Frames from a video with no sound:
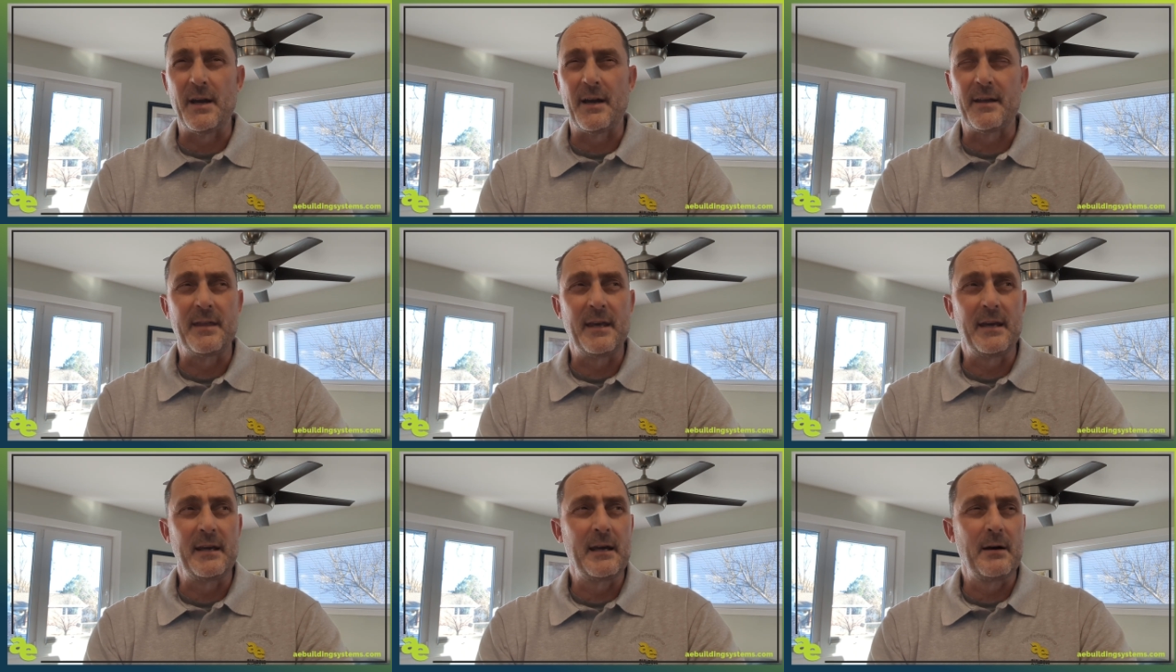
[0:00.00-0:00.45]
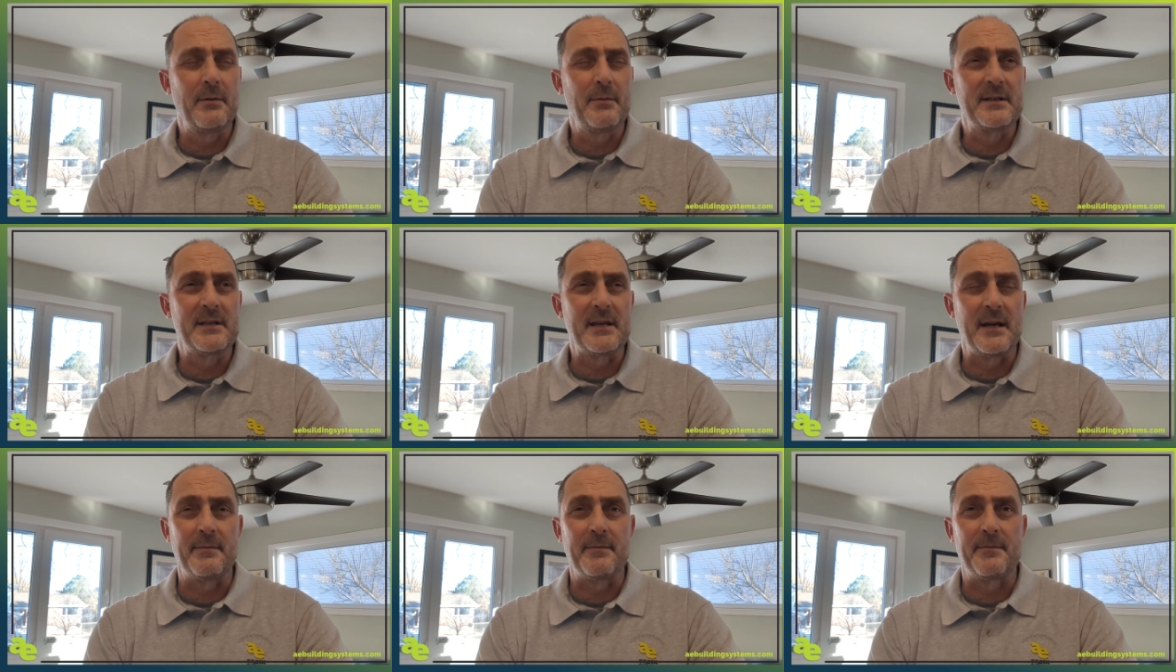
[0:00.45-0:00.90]
I think it
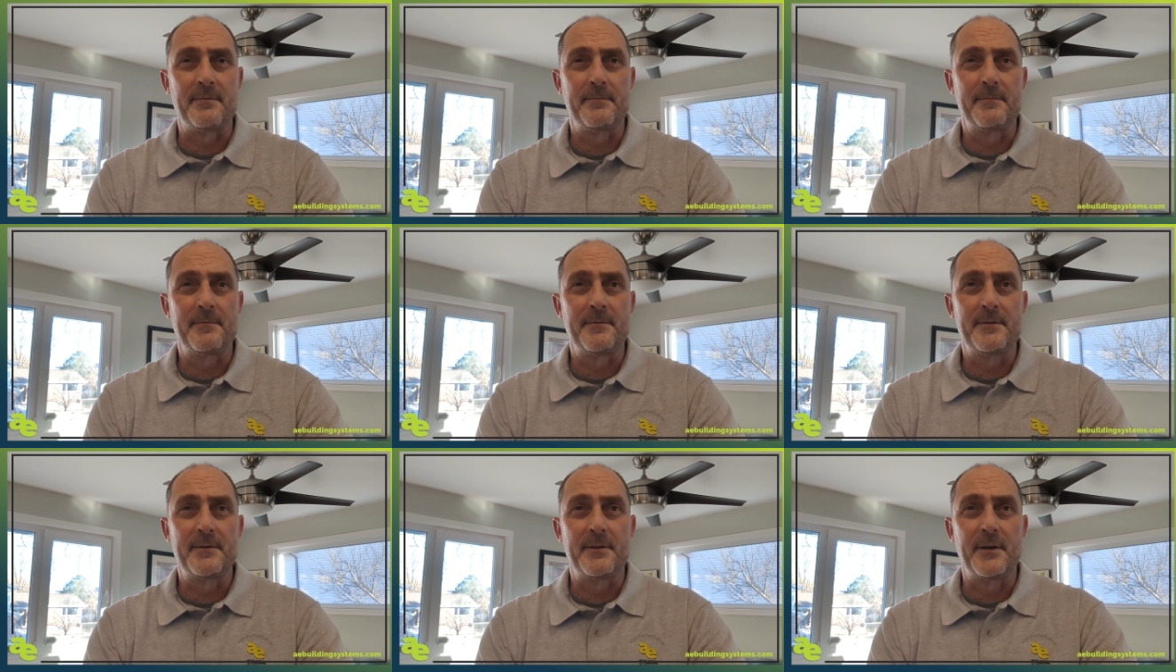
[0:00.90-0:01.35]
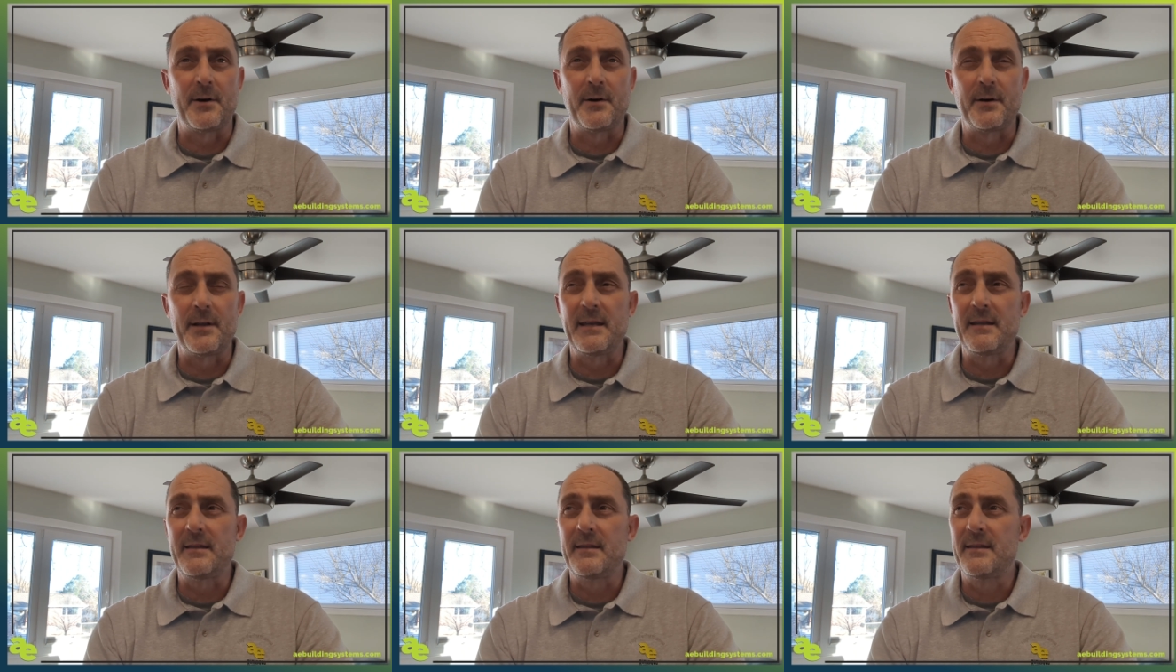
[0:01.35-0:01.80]
was a
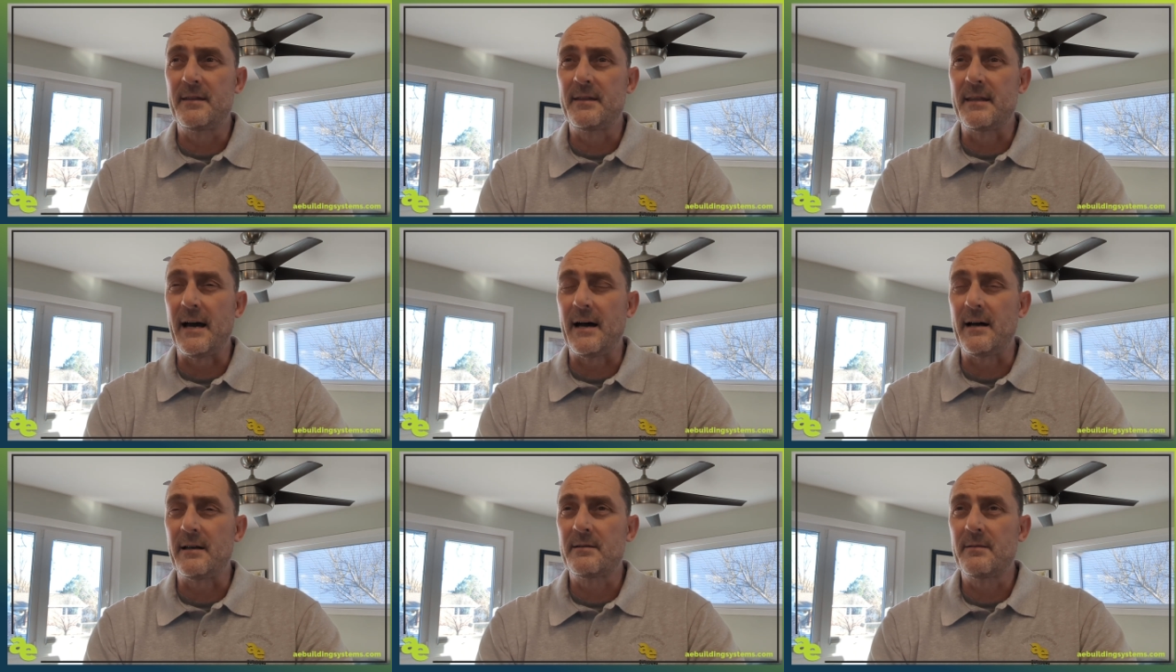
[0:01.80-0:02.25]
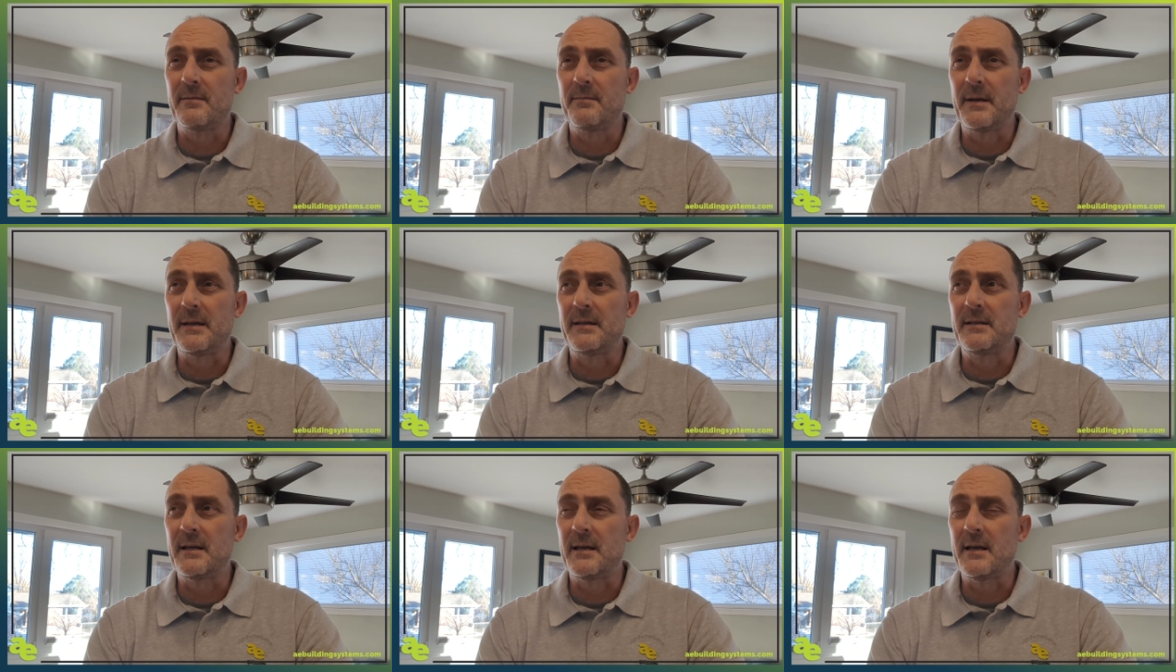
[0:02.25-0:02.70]
thirty thousand
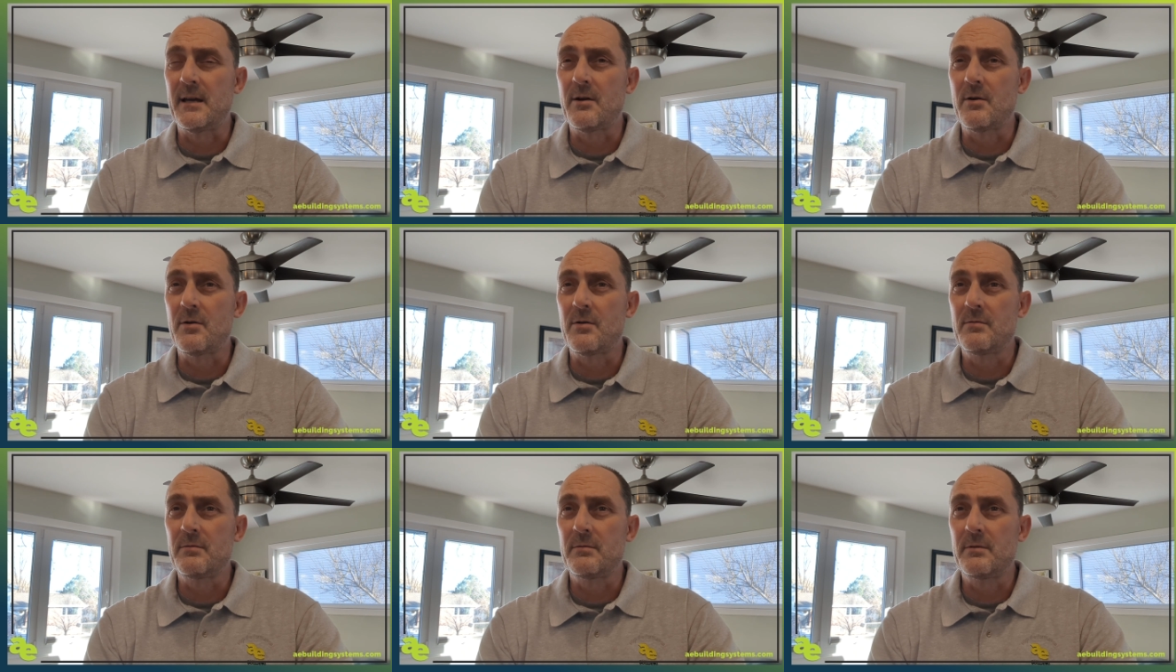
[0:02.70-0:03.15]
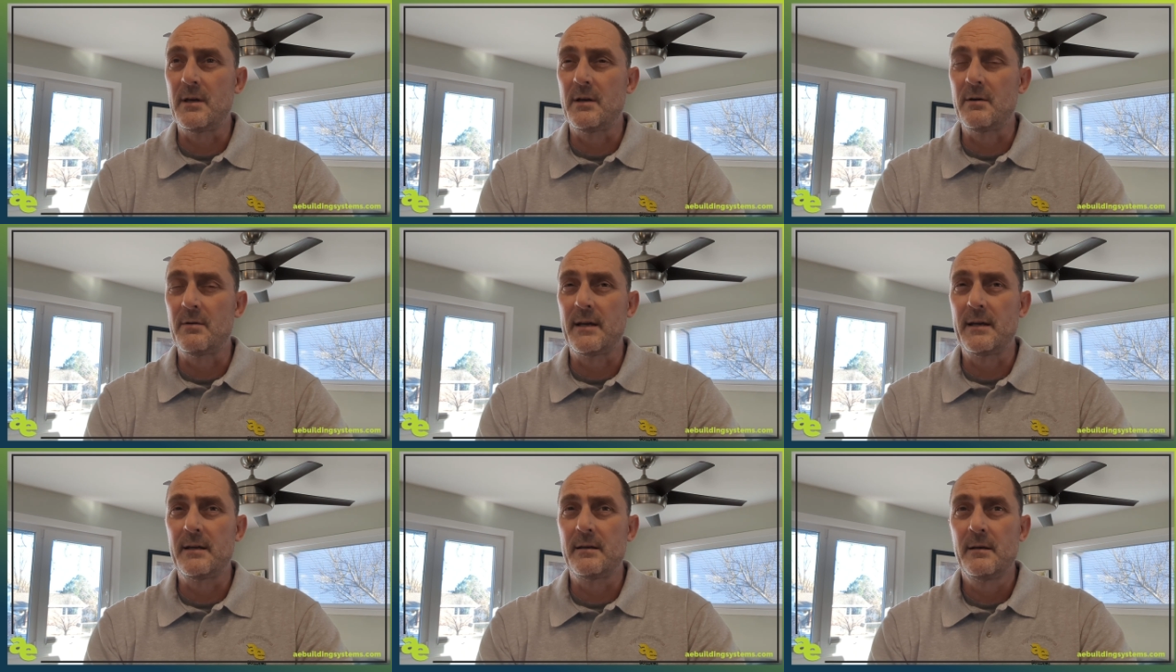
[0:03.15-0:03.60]
B T U
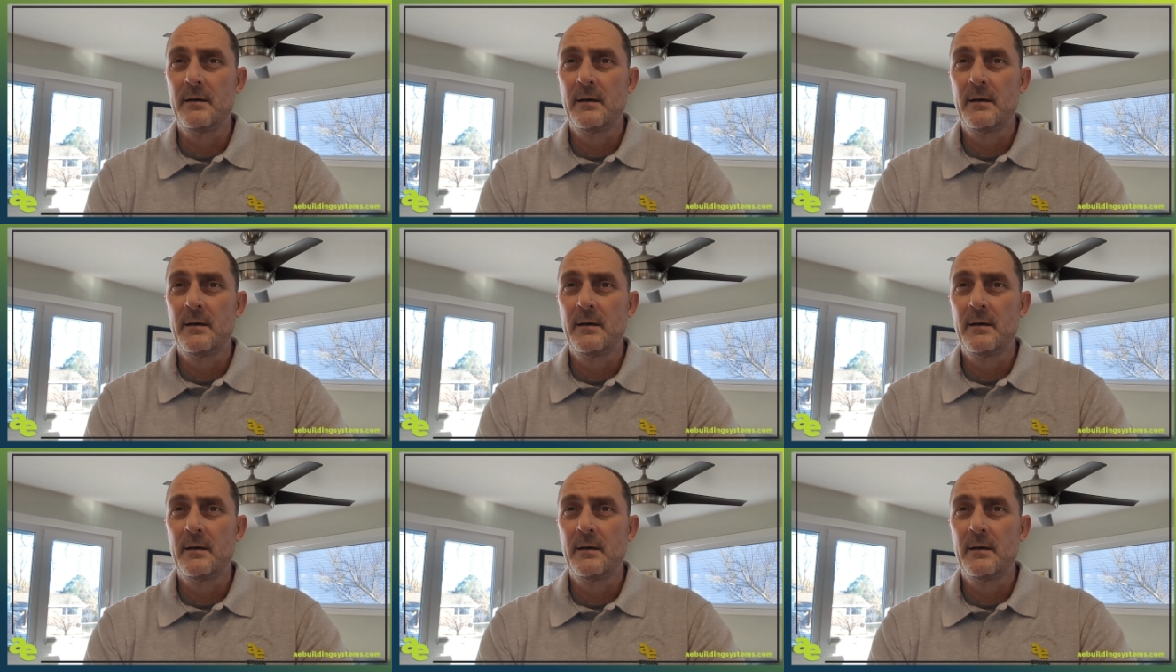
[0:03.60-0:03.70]
unit,